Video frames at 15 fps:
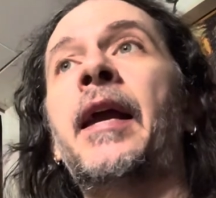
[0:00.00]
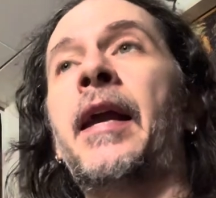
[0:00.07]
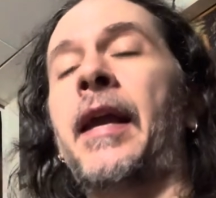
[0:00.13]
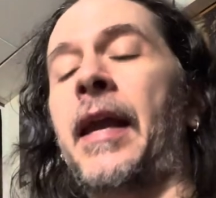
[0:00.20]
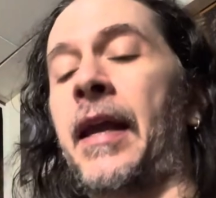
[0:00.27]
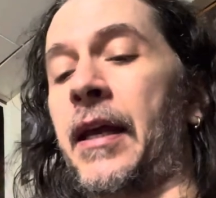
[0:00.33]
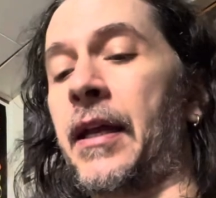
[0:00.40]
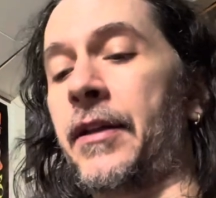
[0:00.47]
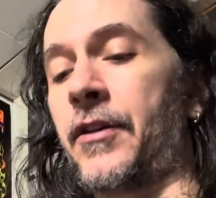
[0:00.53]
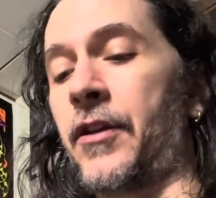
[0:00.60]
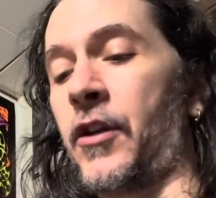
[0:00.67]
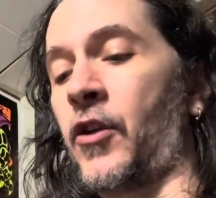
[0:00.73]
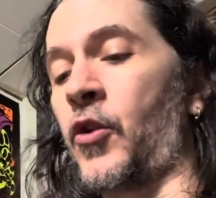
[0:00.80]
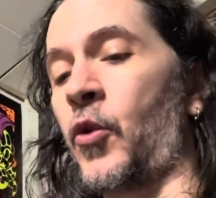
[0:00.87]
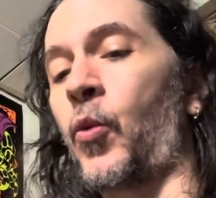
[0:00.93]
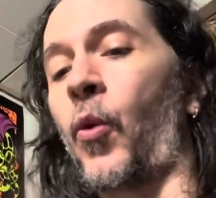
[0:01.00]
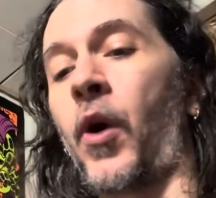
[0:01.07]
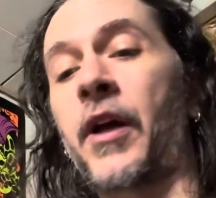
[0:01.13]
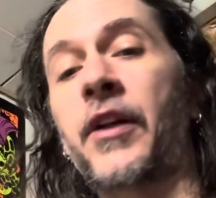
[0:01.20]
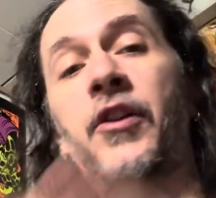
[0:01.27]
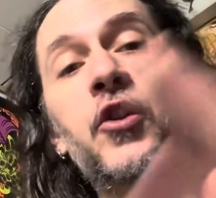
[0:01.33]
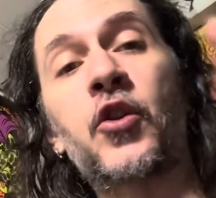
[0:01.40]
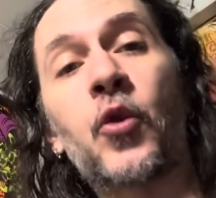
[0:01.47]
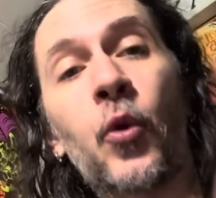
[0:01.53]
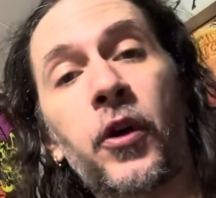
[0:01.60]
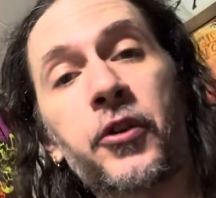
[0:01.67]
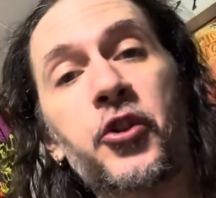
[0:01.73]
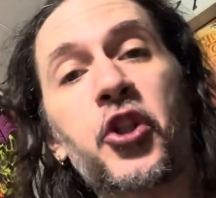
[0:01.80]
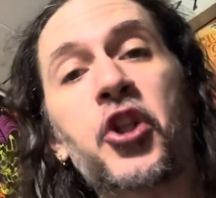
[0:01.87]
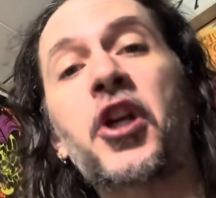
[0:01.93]
and you want your
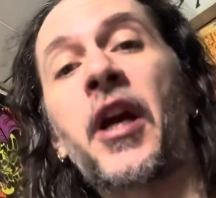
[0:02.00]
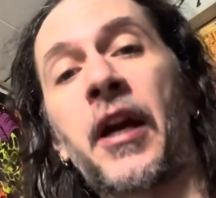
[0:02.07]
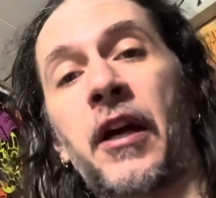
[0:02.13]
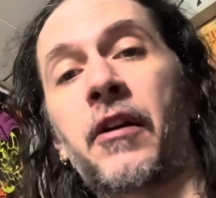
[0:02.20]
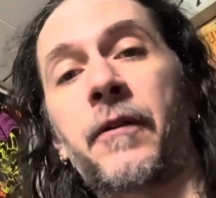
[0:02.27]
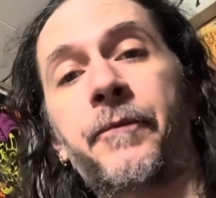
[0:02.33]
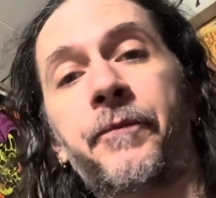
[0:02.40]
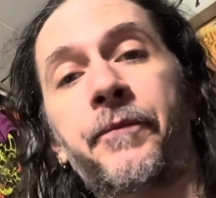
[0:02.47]
chair